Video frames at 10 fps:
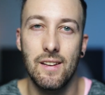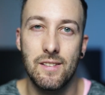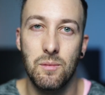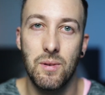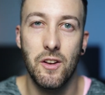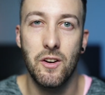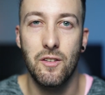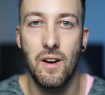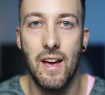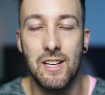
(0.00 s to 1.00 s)
It's a bit
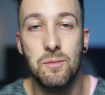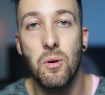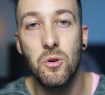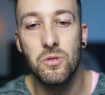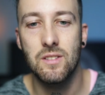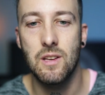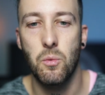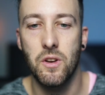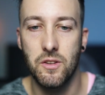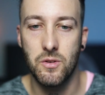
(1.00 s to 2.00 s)
underexposed because I
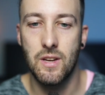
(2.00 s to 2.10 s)
wanted